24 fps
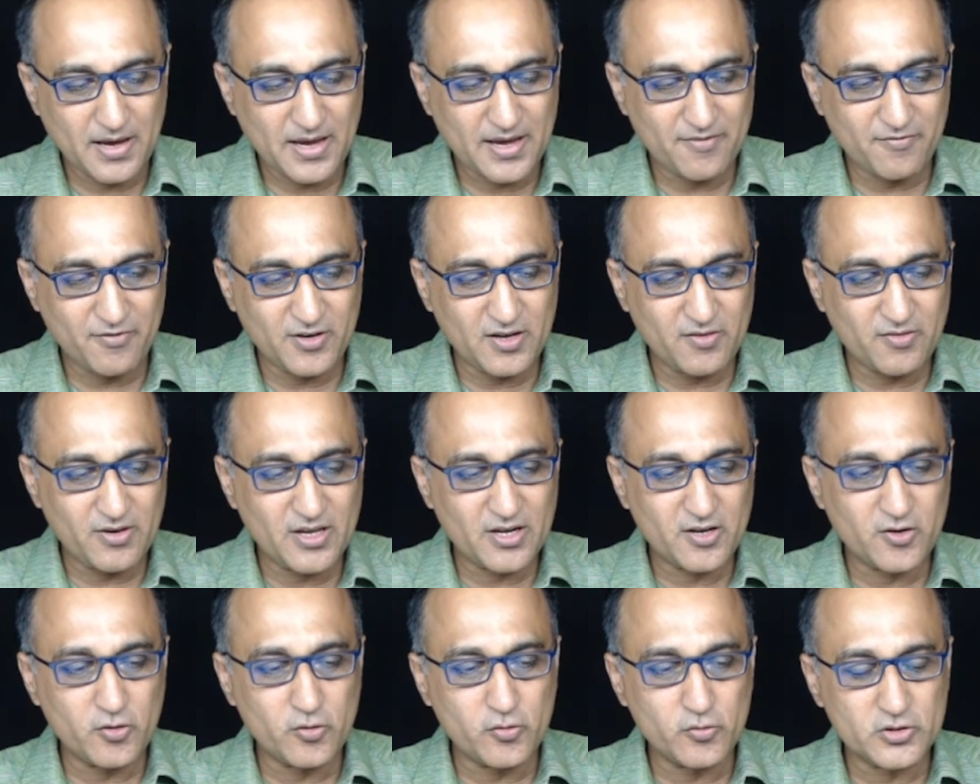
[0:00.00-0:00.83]

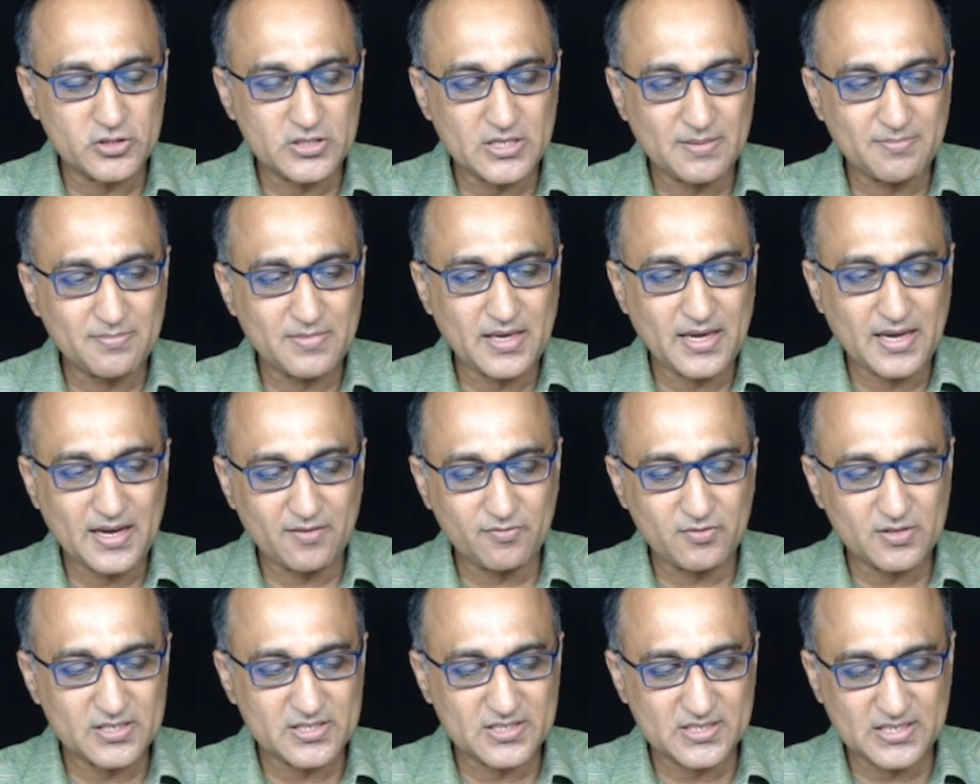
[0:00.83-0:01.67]
Everywhere you use them, they
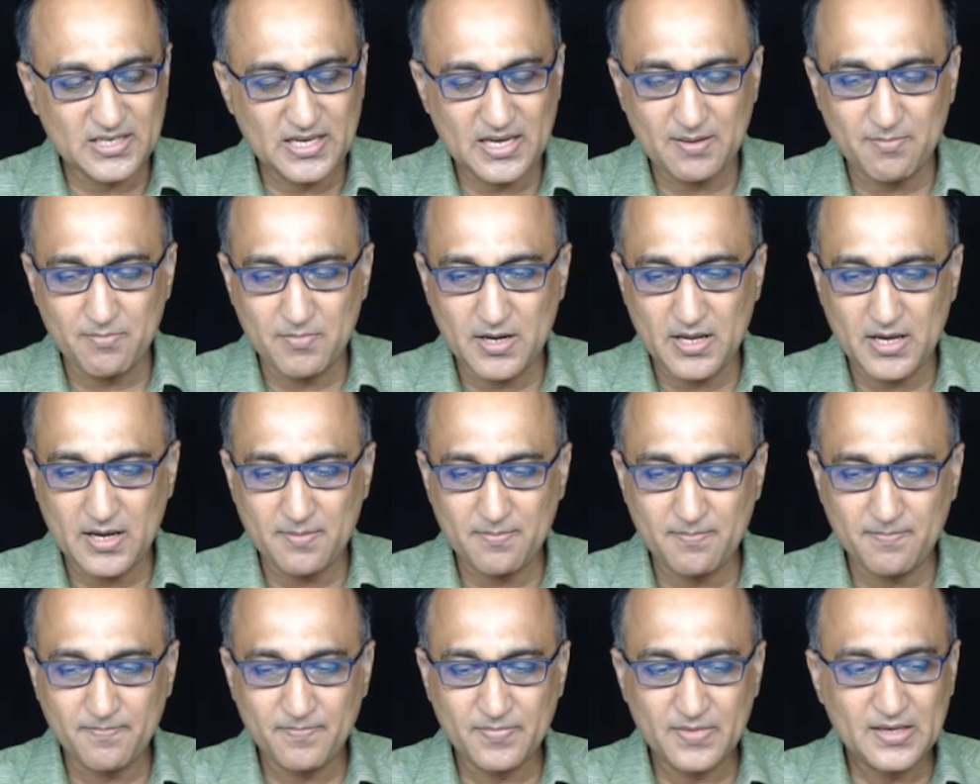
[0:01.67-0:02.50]
have the same
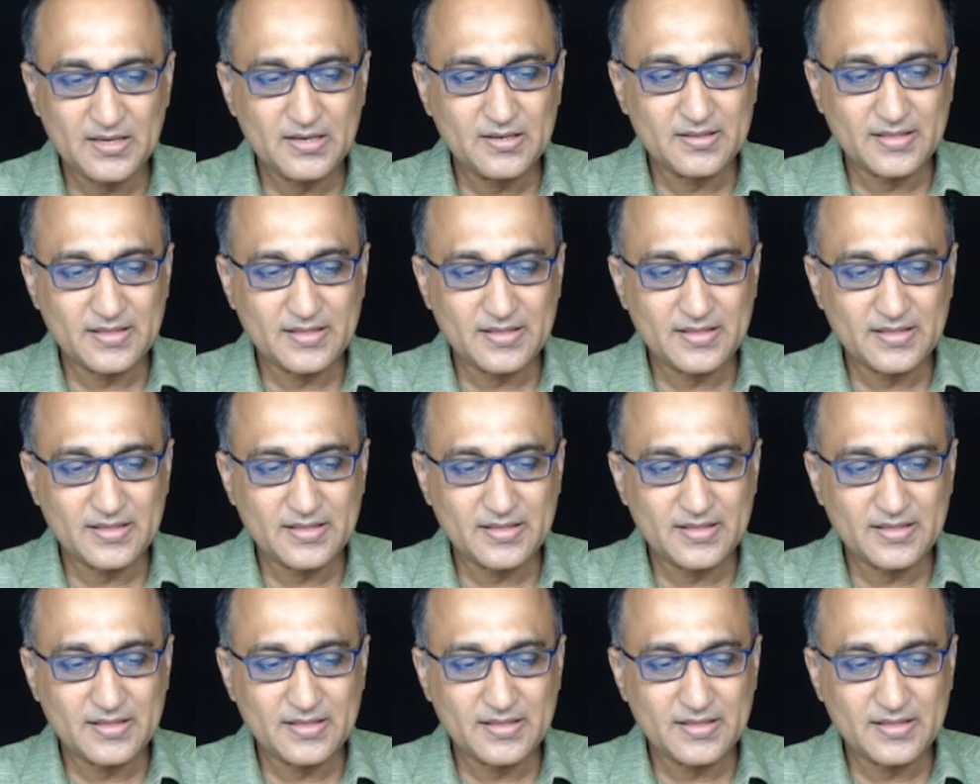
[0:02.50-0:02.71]
name.